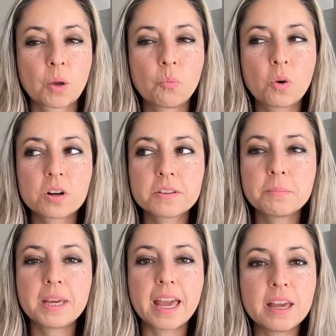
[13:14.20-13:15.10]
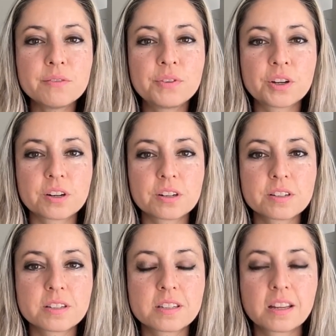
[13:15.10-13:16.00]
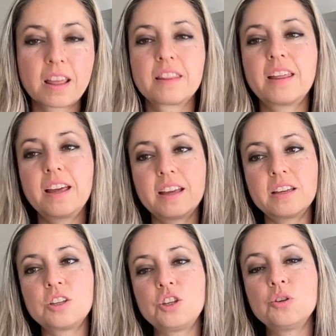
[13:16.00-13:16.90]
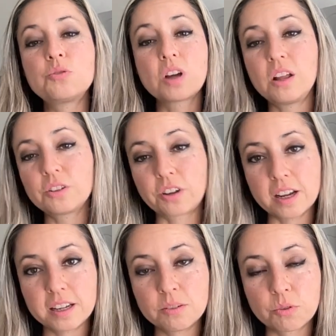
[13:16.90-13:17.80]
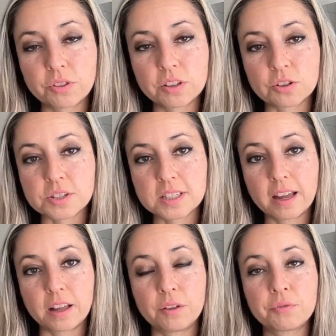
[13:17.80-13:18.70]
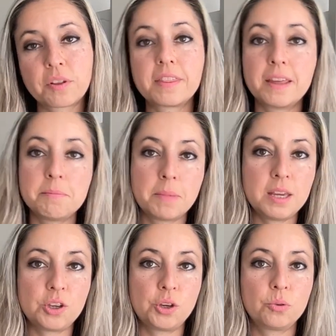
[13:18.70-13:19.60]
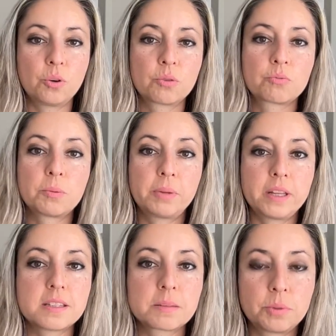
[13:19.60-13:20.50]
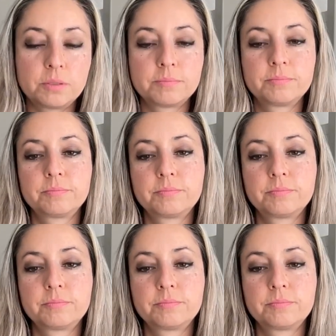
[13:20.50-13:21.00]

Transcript: What are the behaviors that you tolerate within yourself that make you replaceable?